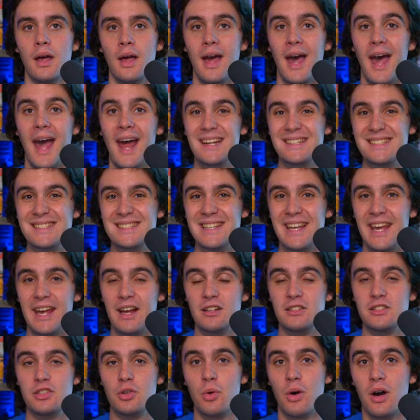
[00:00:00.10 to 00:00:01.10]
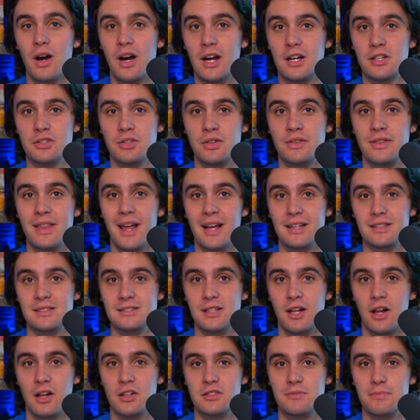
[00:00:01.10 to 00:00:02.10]
how to scale to
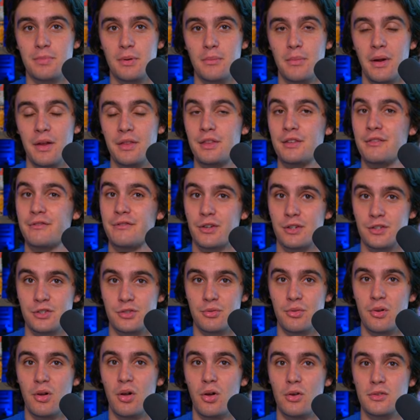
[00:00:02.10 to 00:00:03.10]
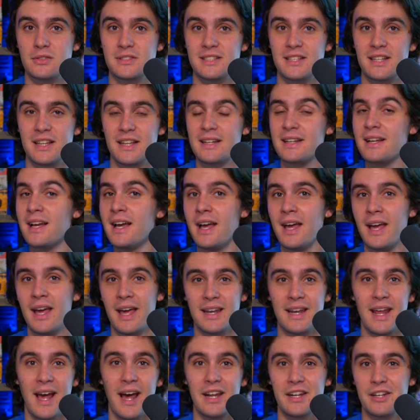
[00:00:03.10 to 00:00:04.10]
$100,000 per month in virtual wholesaling,
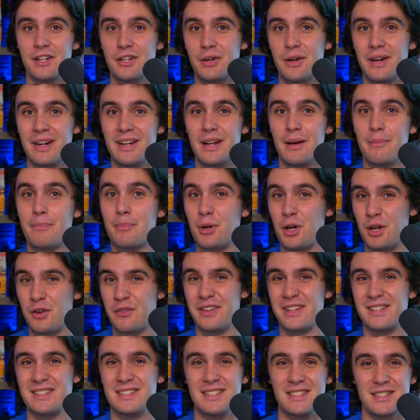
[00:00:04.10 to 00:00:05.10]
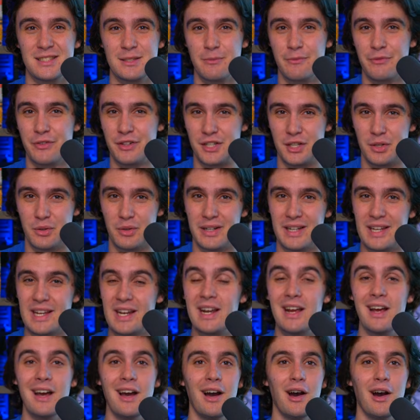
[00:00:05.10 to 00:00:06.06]
and how to create a perfect system for doing it.